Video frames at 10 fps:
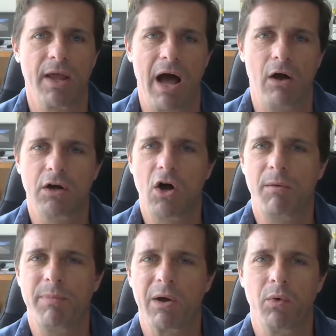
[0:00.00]

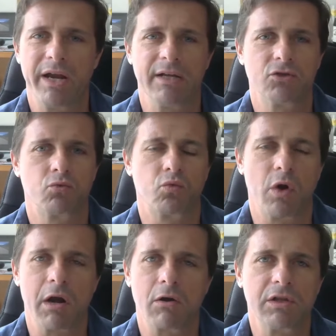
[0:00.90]
Alcohol by weight is
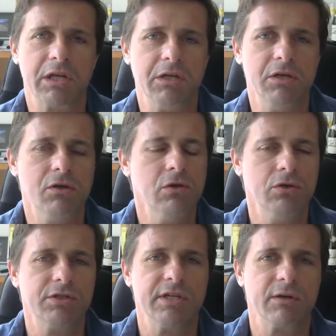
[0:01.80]
rarely
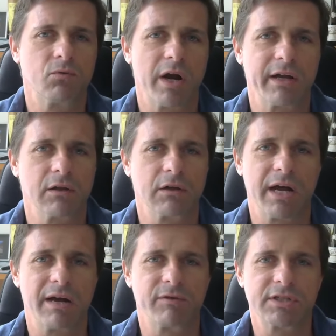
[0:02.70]
used in regular
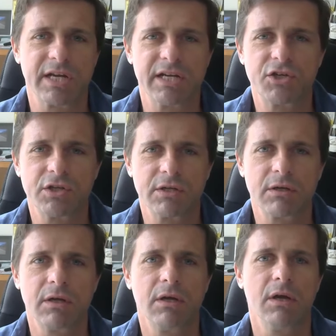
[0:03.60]

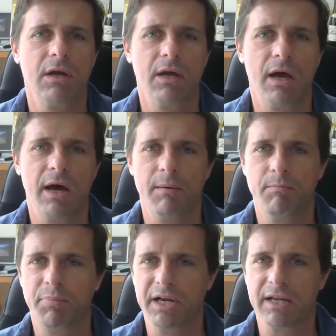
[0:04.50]
conversation, uh,
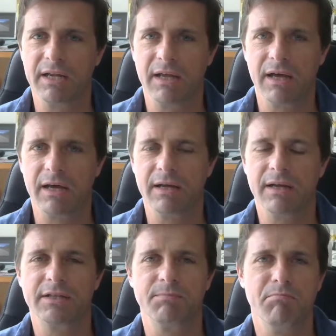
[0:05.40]
but uh,
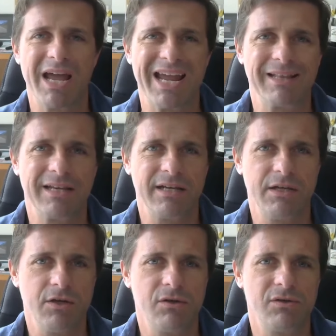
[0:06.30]
it's mainly
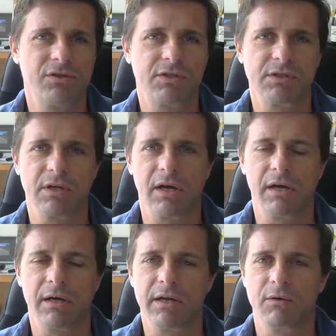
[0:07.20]
used
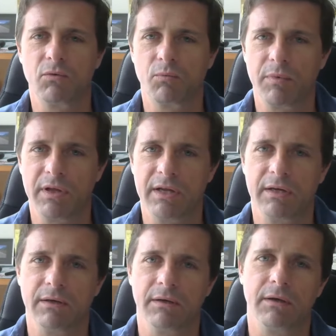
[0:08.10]
uh, in
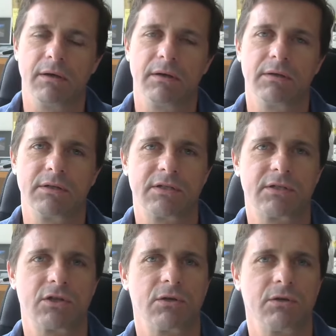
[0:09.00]
in
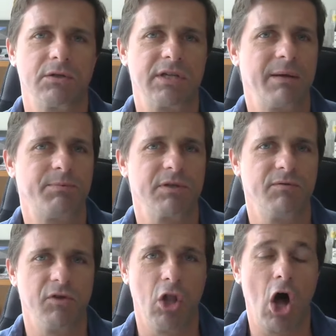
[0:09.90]
certain types
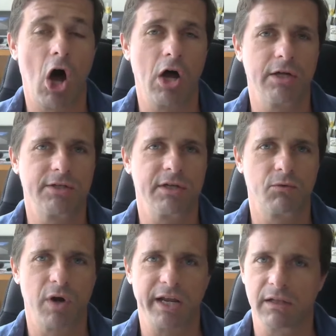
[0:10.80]
of laws
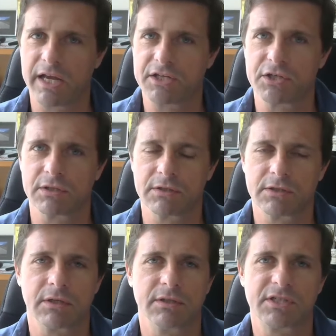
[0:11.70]
and
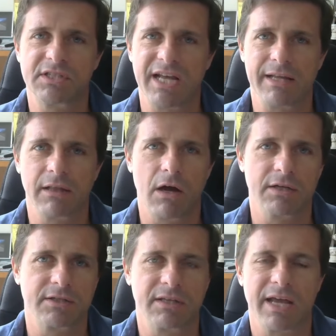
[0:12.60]
regulations and state
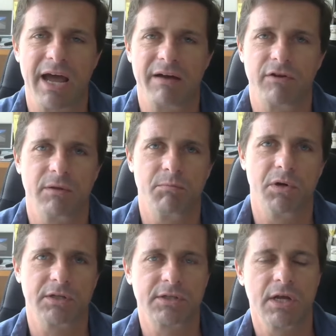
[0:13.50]
laws that they have on the
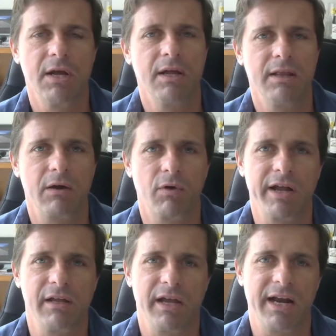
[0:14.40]
books that
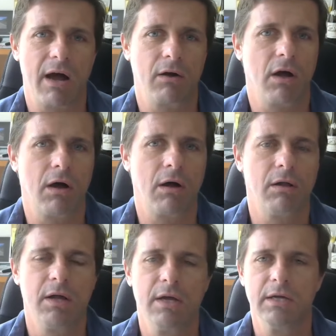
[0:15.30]
regulate alcohol.
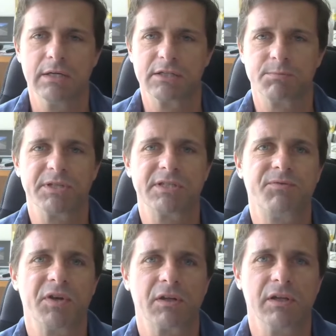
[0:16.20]

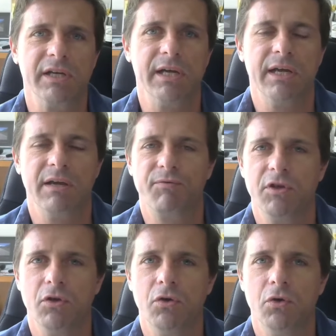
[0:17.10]
Specifically, if
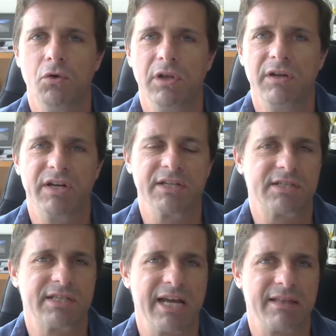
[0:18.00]
you live in a
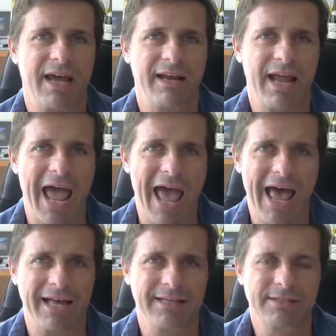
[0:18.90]
state that
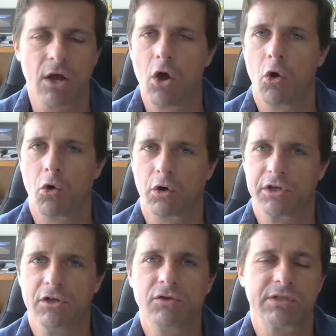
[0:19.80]
has or
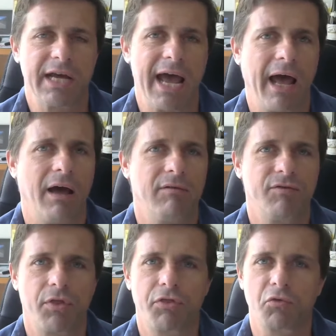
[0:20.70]
used to have
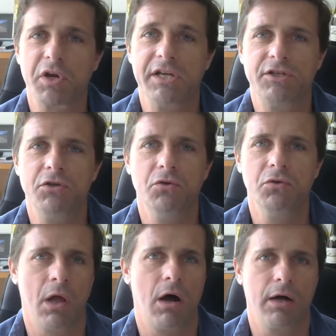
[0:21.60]
3
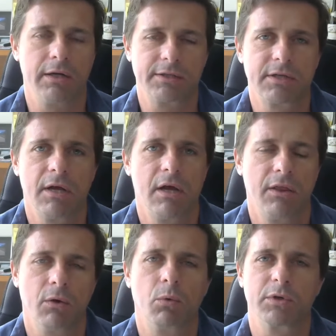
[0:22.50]
2 laws,
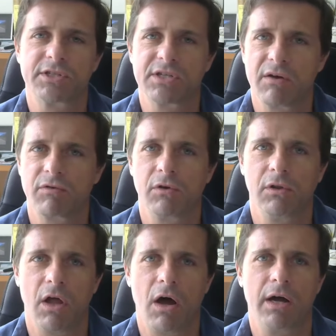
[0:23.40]
there were several
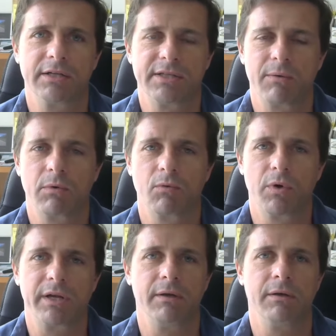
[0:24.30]
laws that were
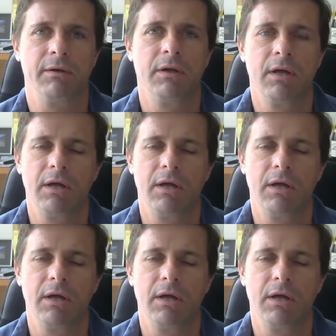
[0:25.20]
written